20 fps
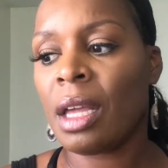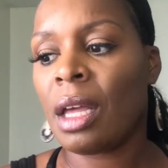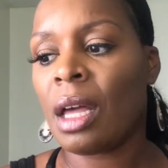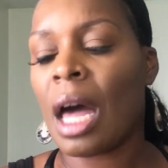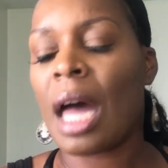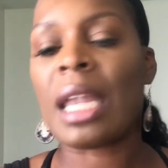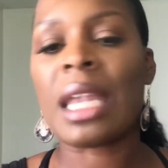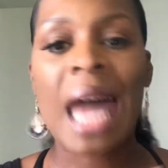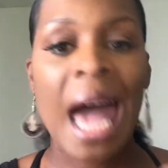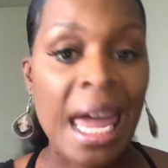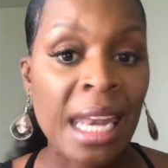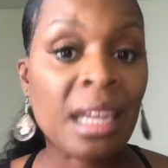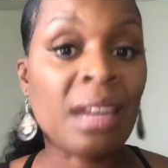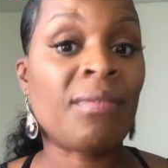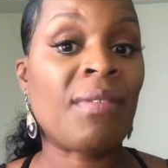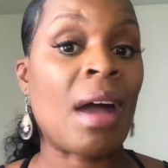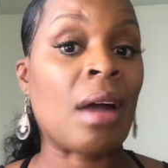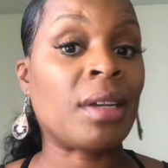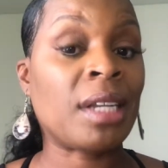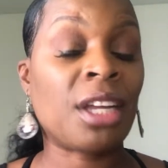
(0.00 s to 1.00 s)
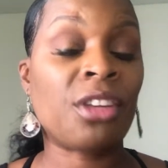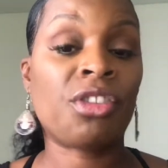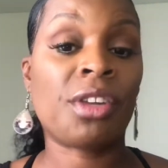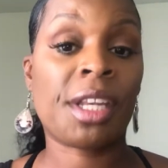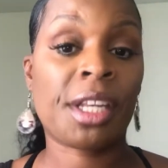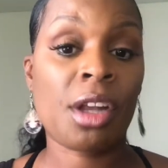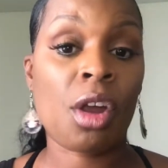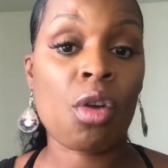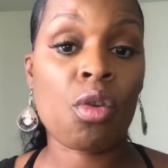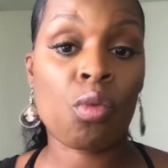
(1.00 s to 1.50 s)
a lot of the foundations
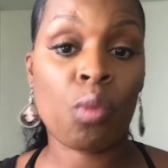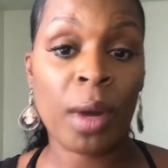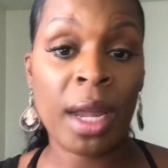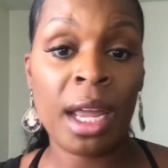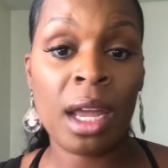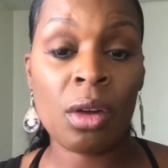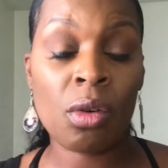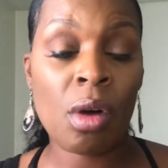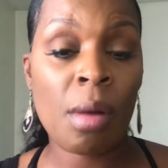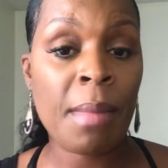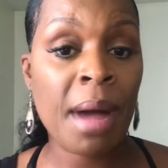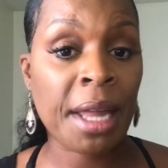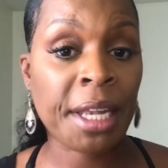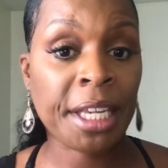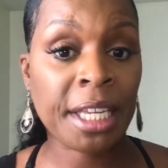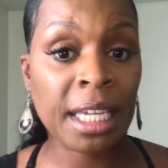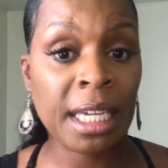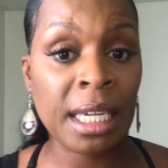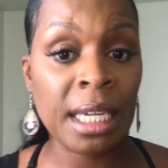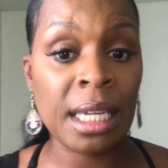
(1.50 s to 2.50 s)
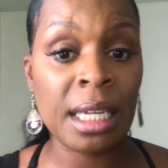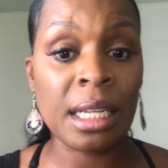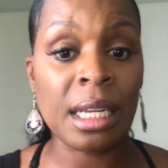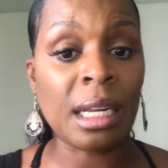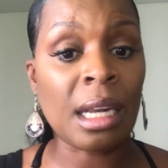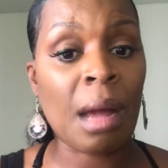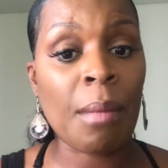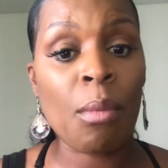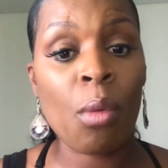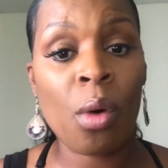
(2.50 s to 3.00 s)
turn red on my skin, and
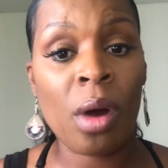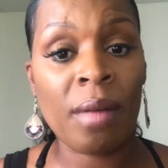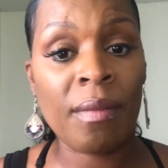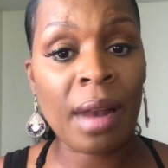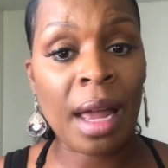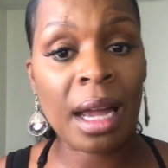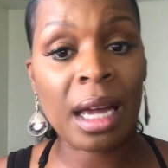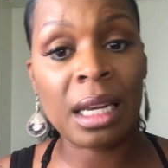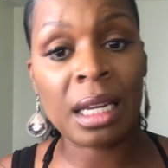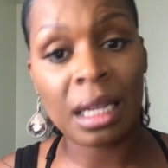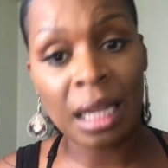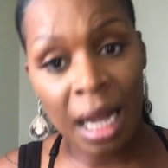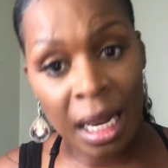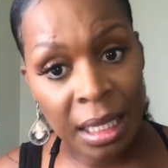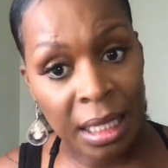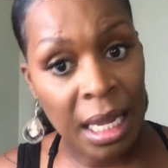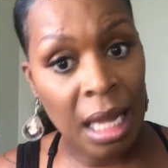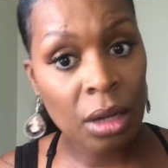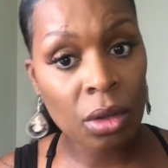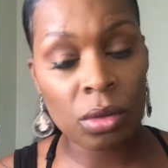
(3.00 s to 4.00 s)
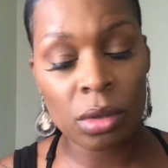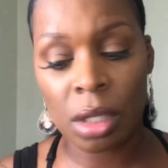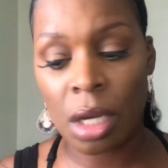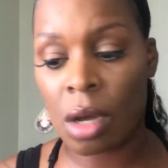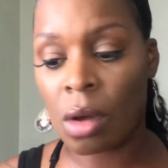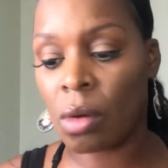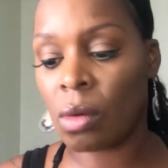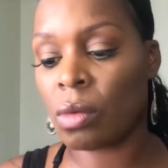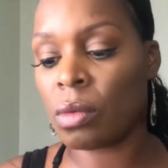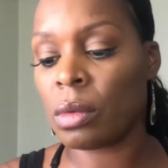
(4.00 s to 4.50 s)
I'm more of like a yellow
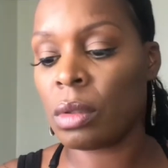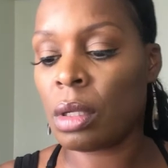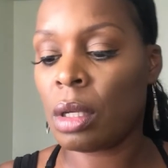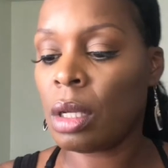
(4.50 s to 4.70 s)
tone.